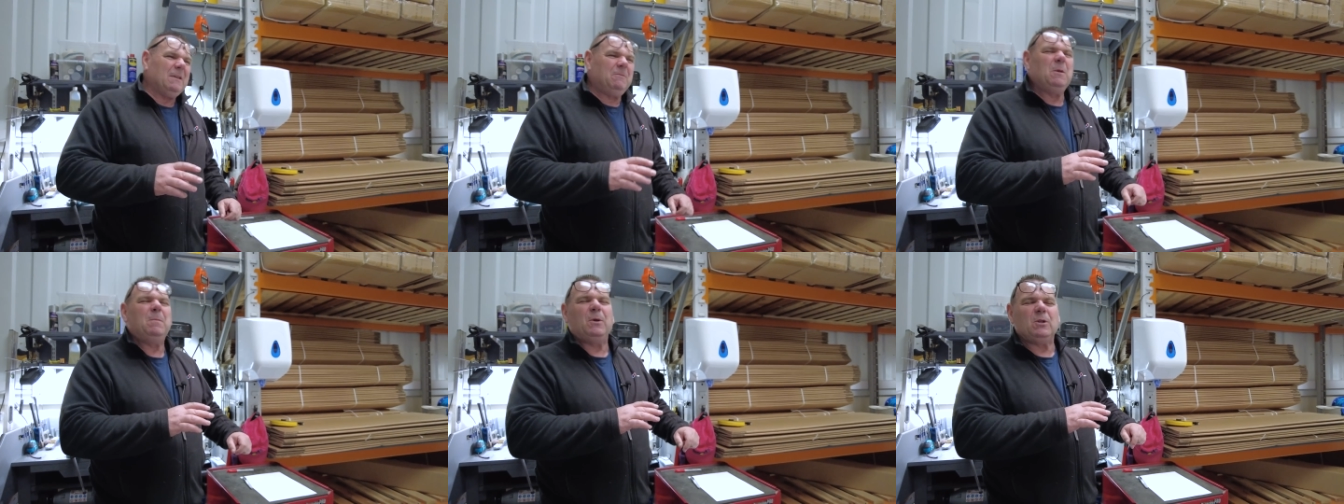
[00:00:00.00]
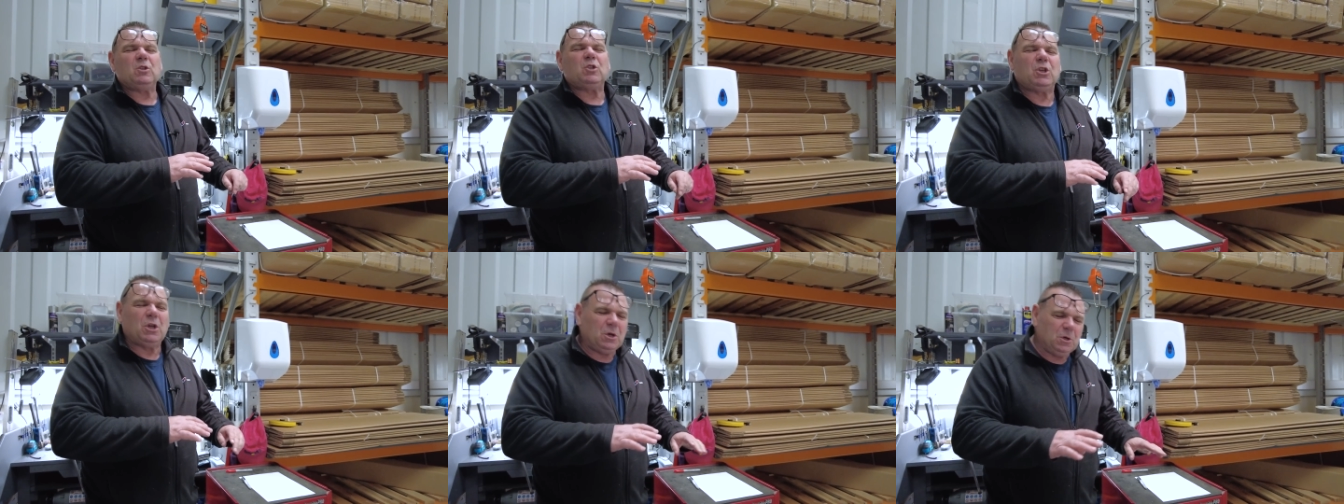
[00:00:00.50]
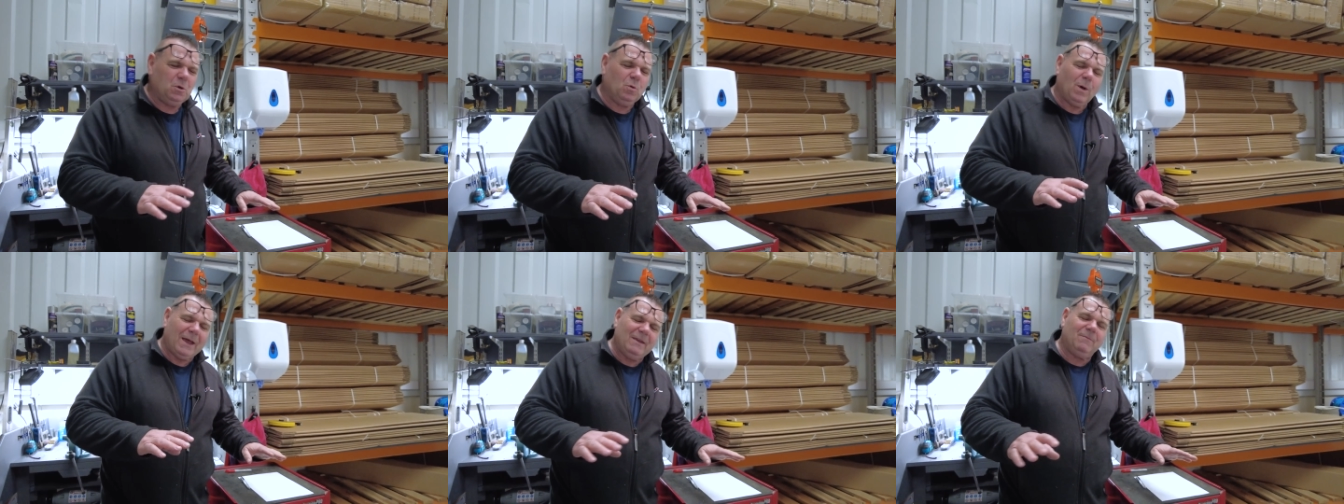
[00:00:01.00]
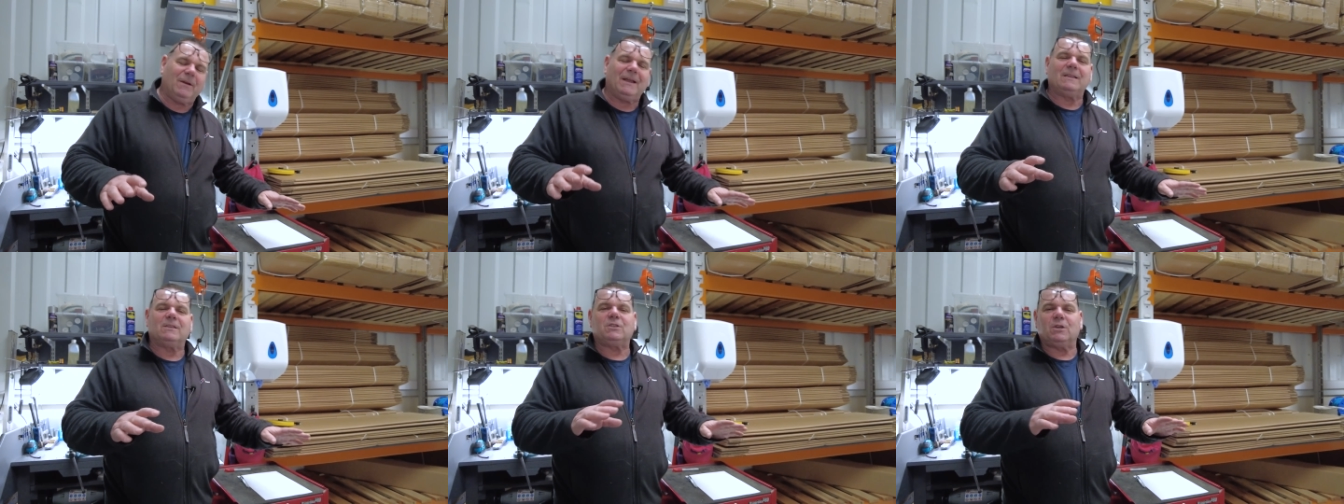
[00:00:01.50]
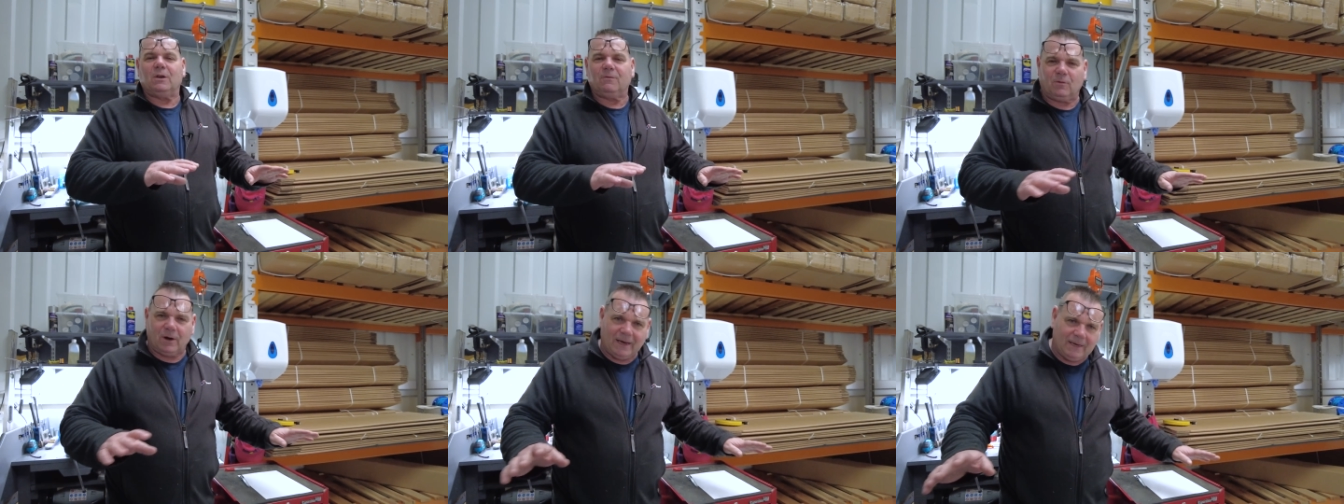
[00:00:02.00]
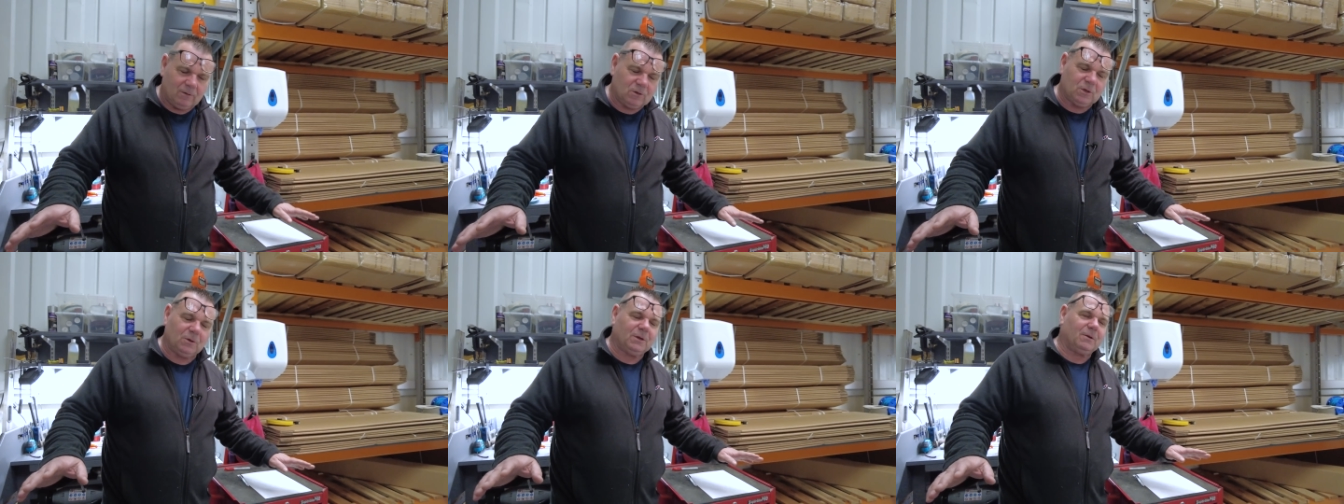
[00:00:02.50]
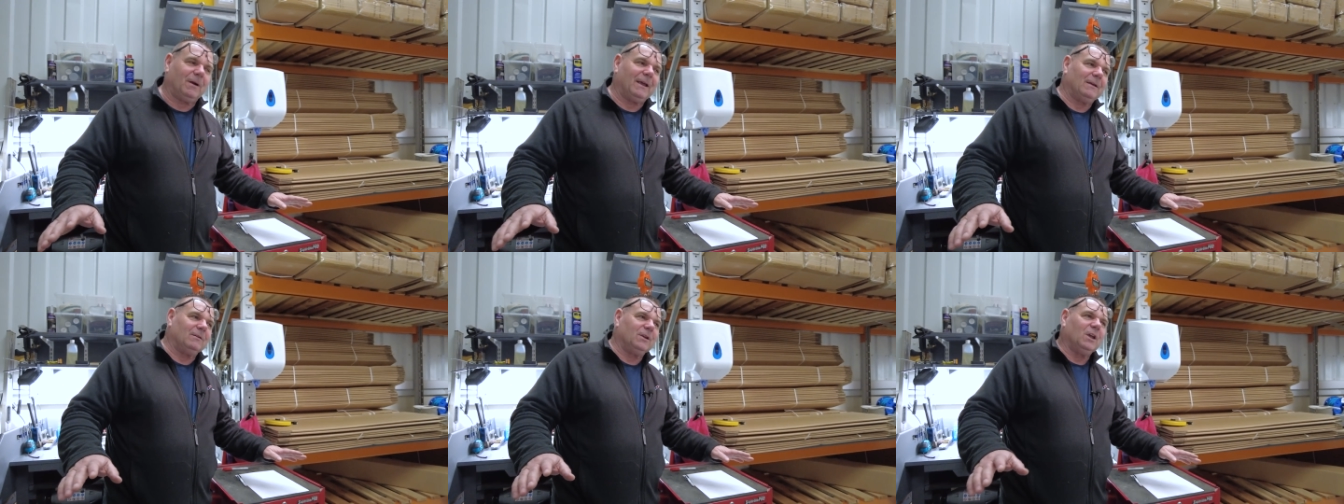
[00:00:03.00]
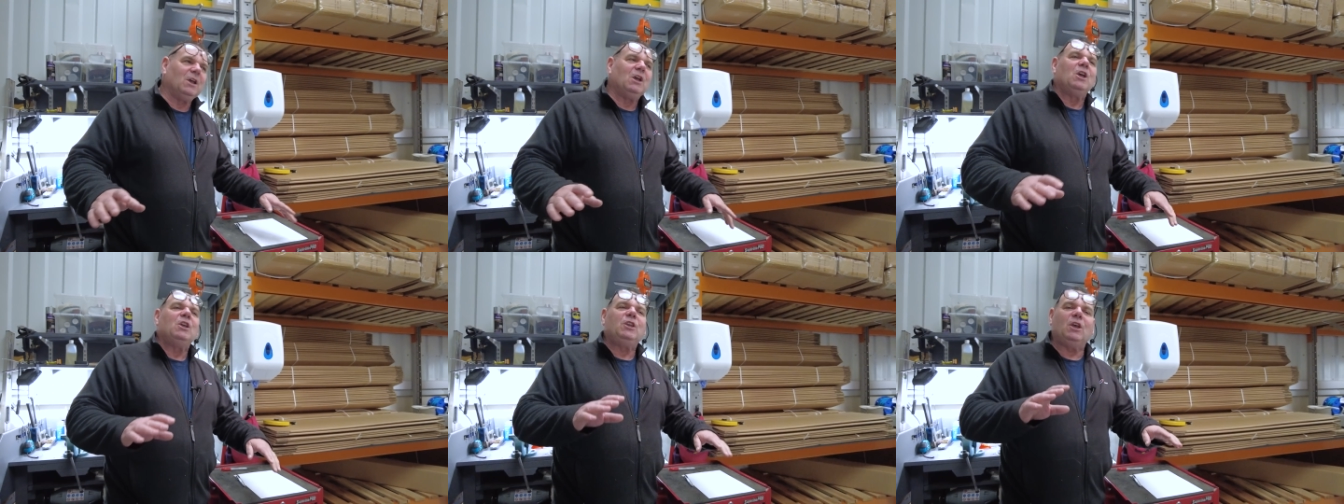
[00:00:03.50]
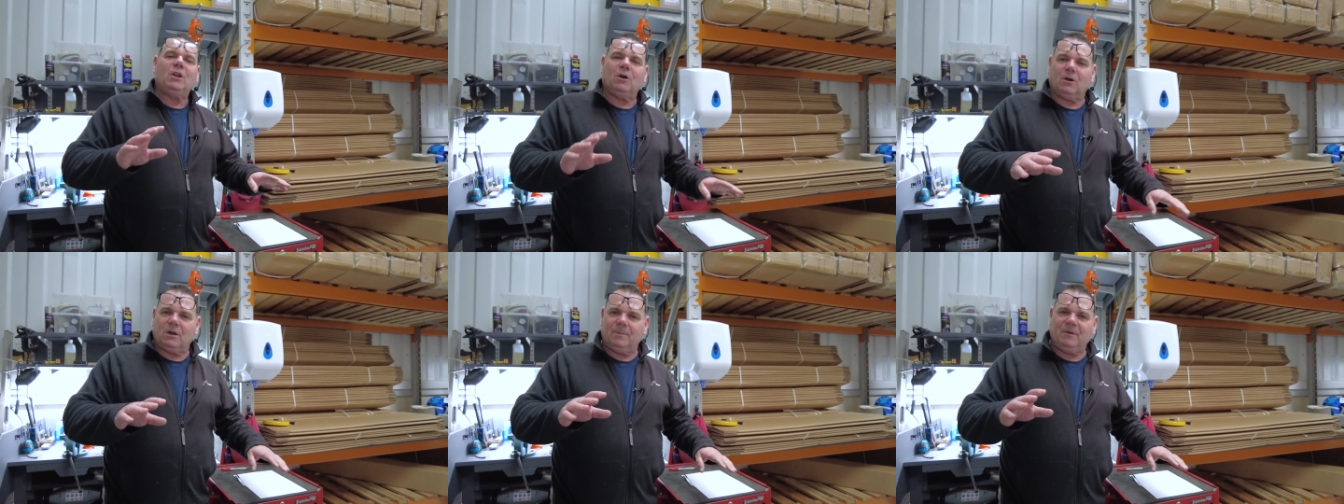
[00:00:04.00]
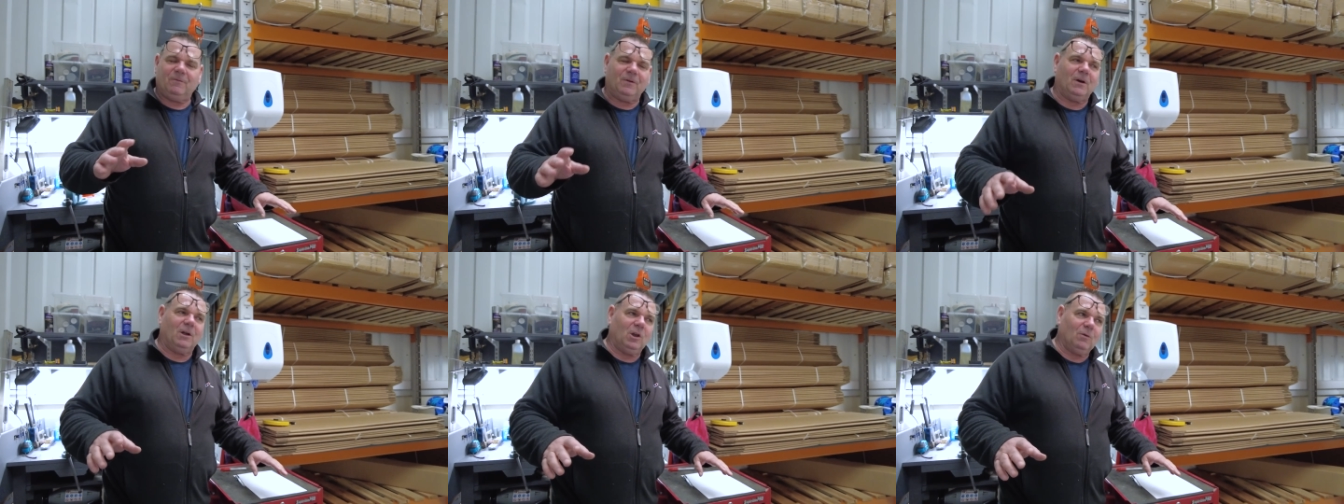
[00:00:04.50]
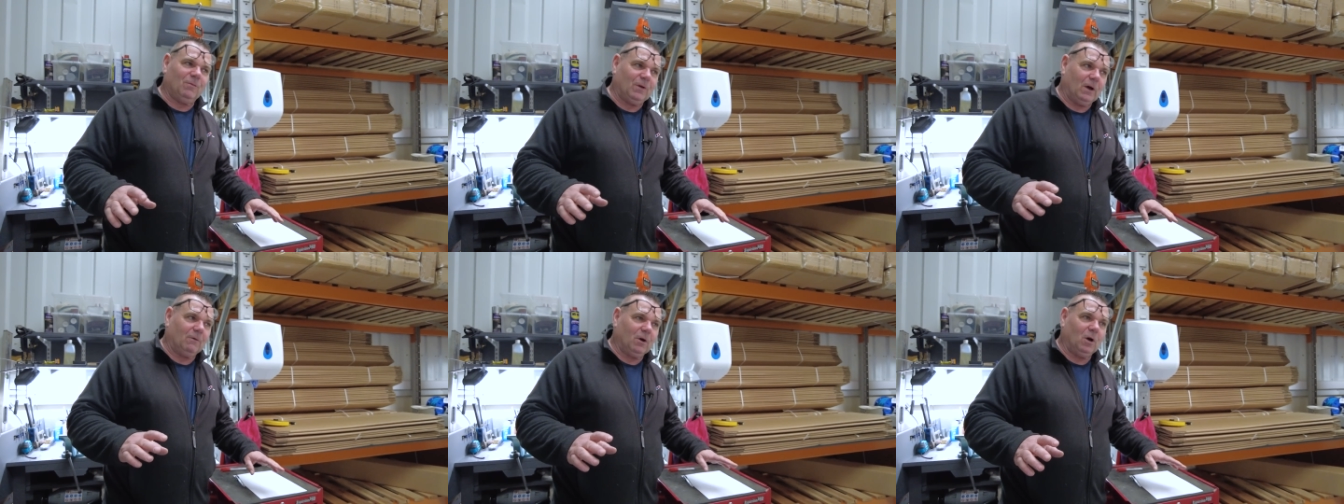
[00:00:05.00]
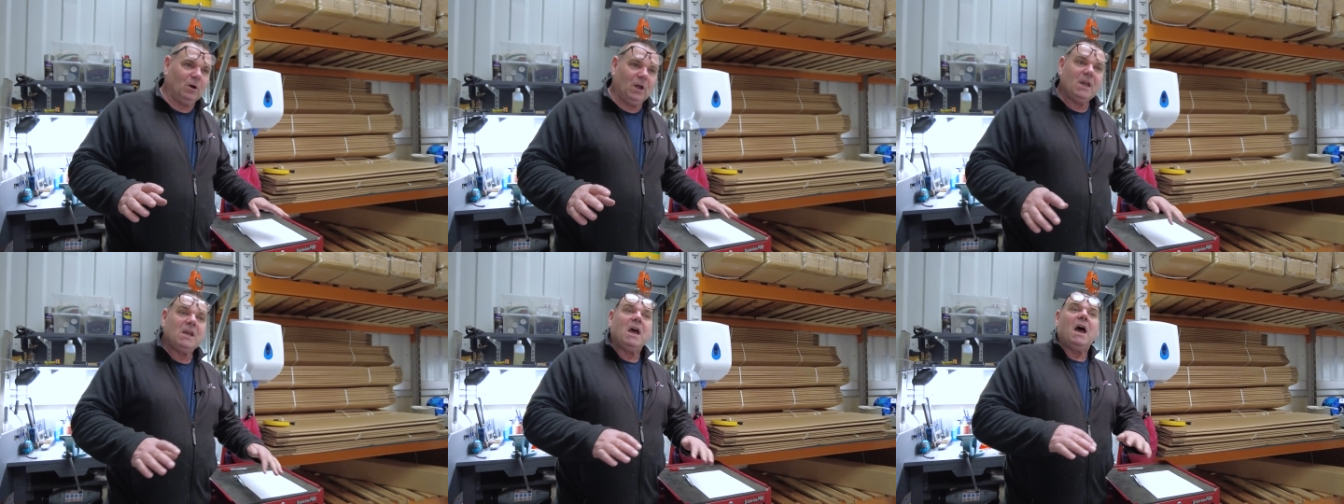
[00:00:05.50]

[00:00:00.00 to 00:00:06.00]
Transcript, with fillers: If you put two wavelengths of radials on the ground, you're not going to be far, far wrong.